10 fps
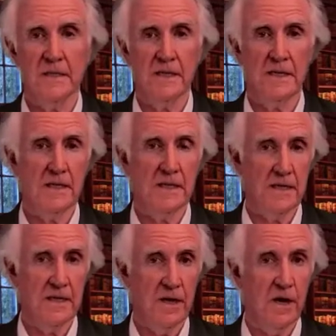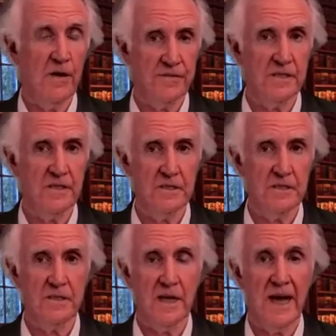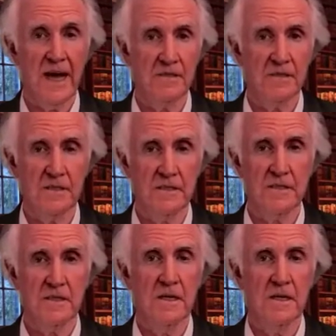offices, houses